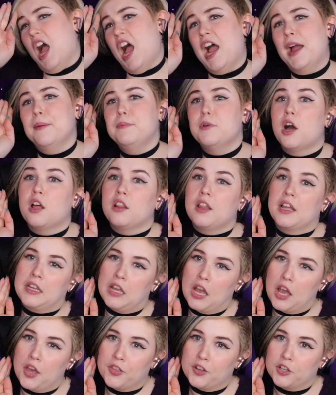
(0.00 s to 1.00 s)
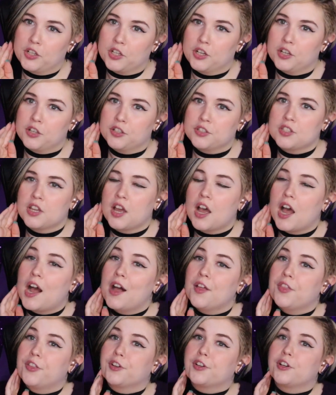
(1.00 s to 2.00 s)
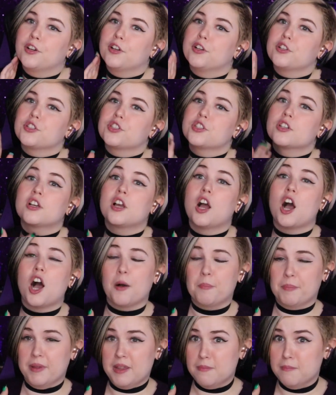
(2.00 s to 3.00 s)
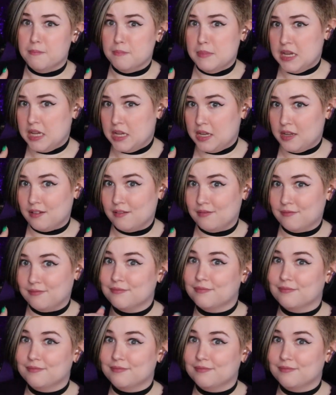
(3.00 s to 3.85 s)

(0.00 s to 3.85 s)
I'm not like other girls. Other girls copy me.